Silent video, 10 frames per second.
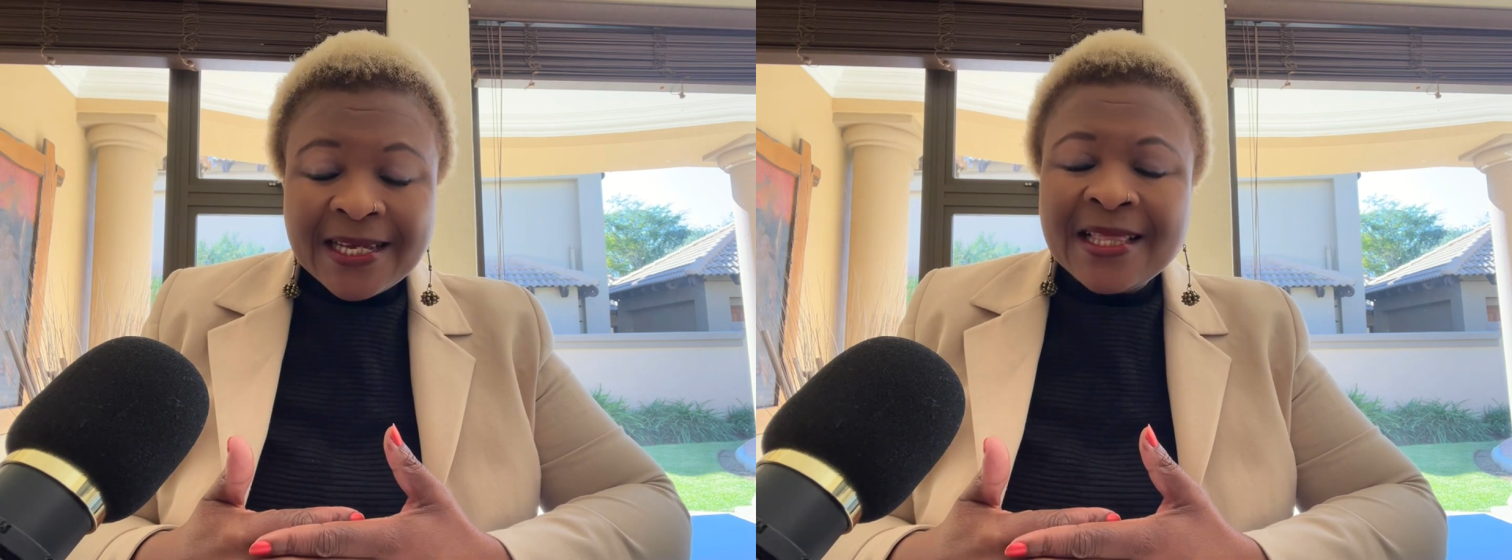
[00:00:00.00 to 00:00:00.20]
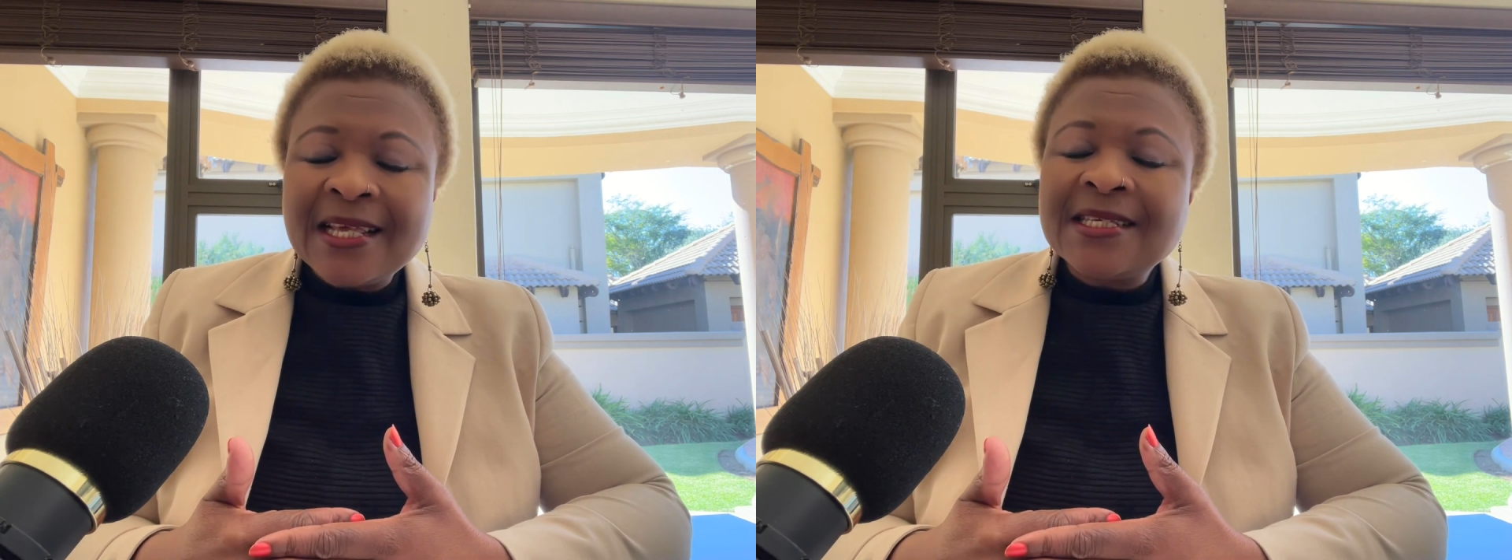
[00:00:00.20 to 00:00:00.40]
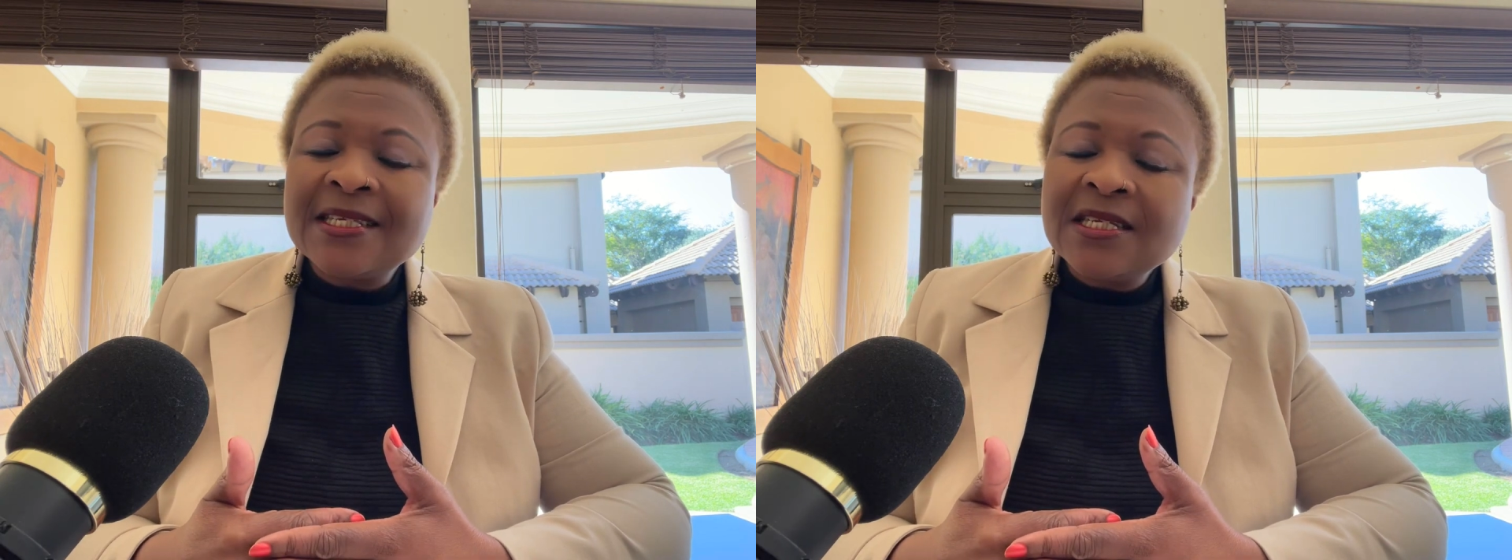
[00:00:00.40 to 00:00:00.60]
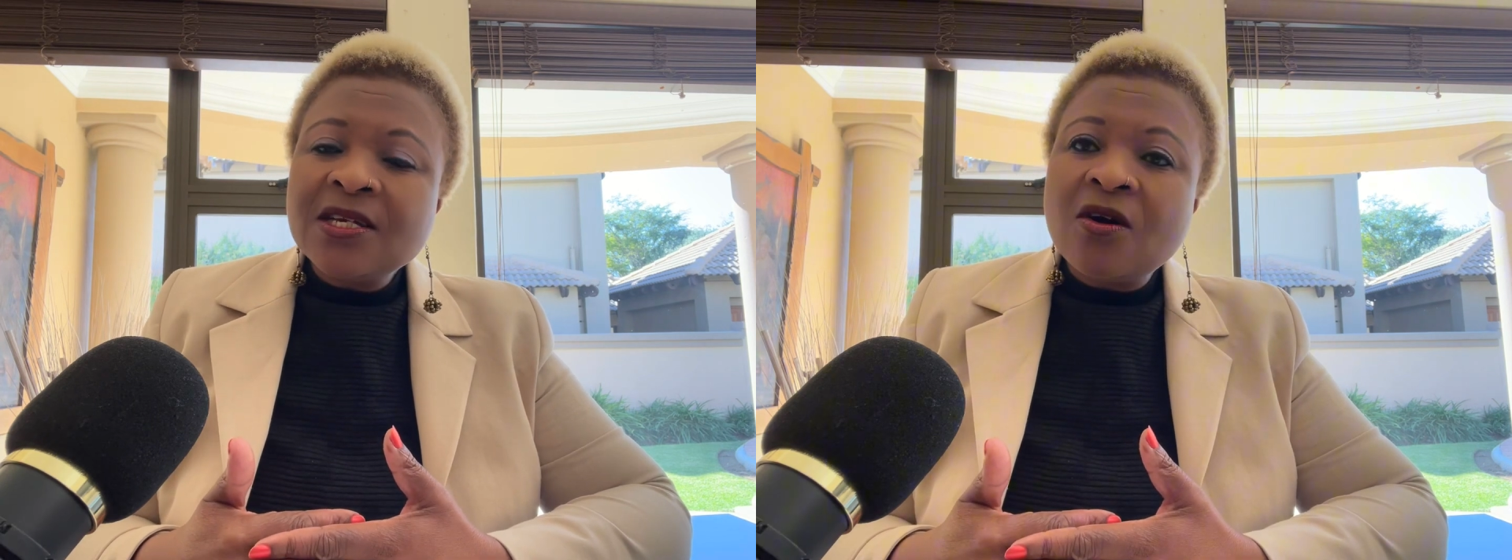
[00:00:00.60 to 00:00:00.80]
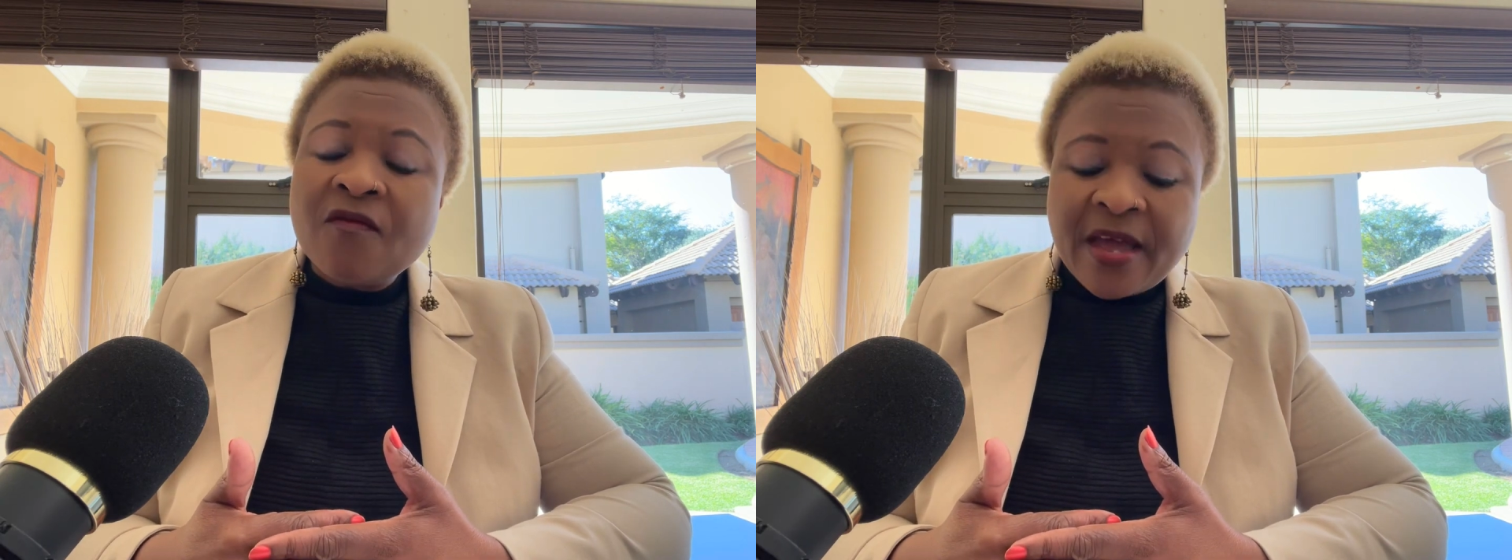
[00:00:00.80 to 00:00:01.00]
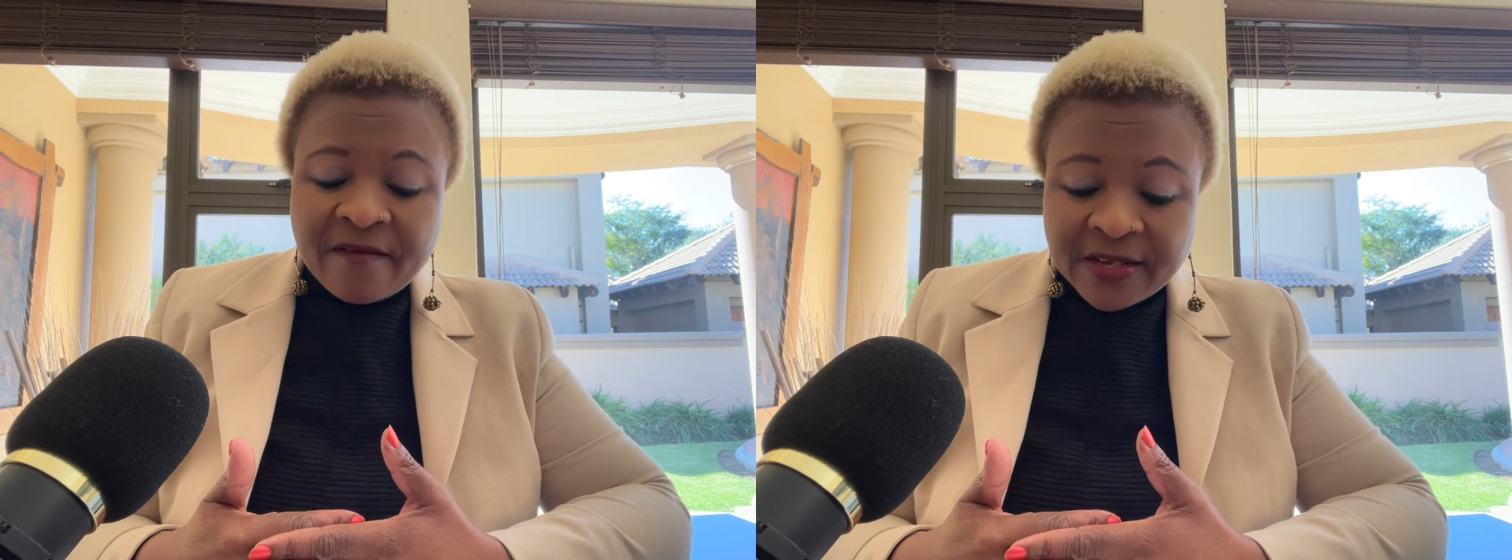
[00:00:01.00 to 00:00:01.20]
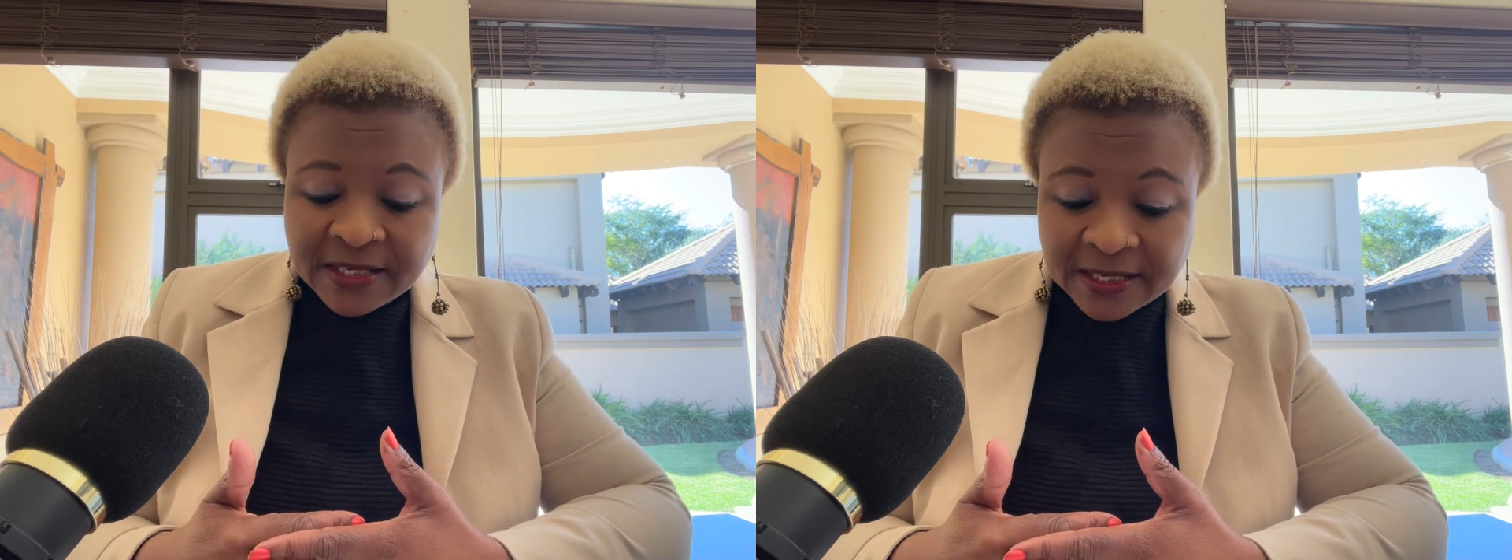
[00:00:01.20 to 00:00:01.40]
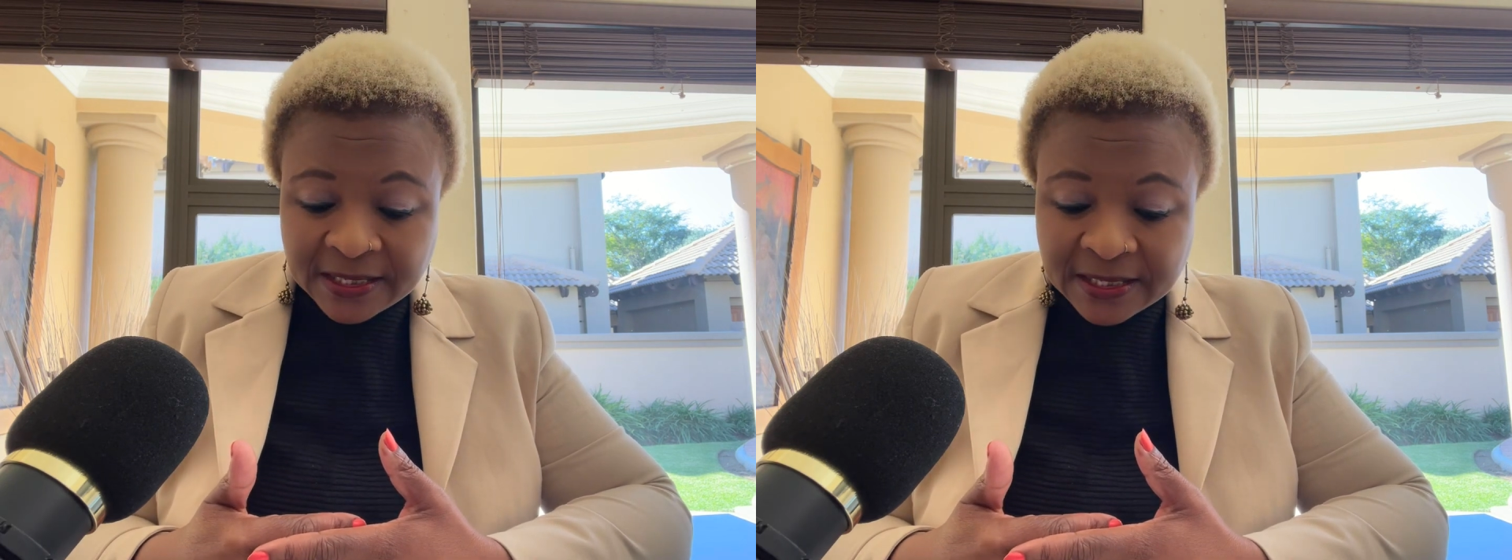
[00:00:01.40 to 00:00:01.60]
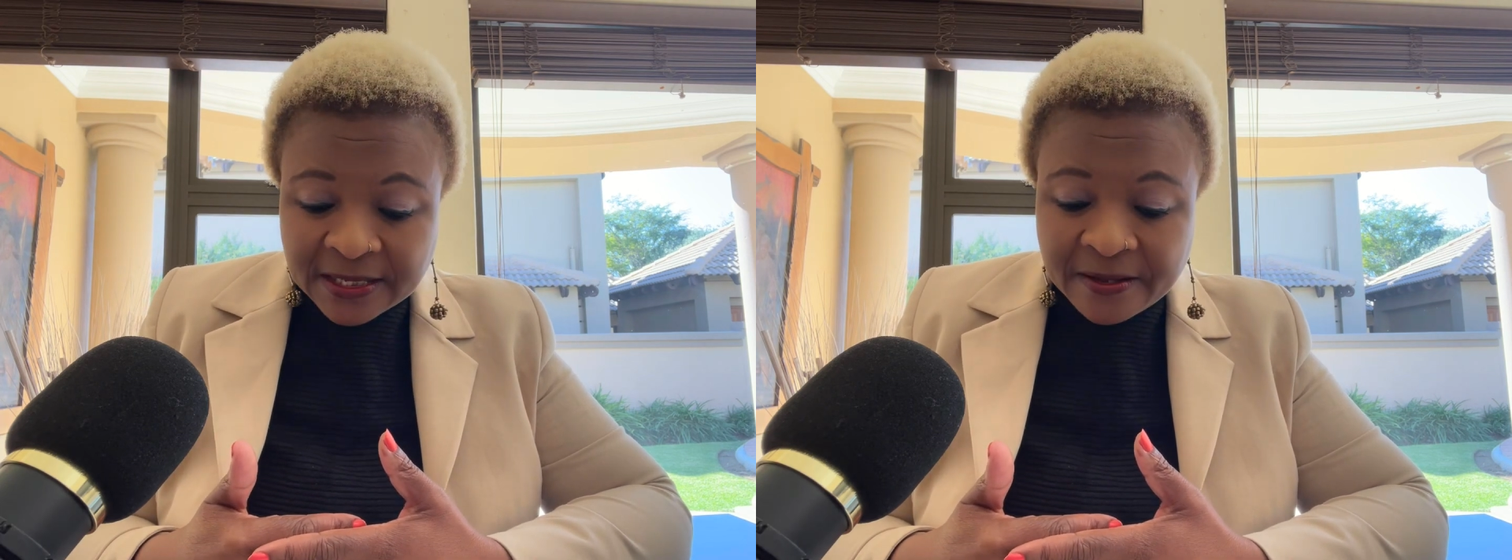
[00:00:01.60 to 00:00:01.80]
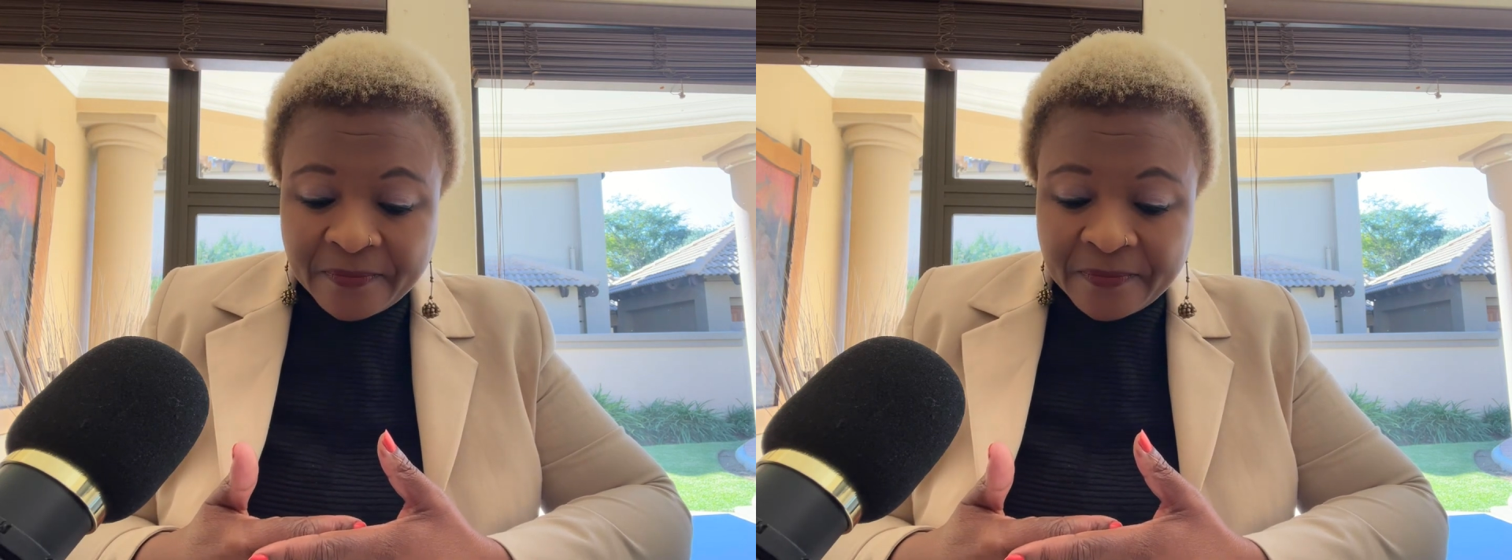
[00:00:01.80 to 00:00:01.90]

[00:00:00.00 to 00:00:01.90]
in the city of Ephesus,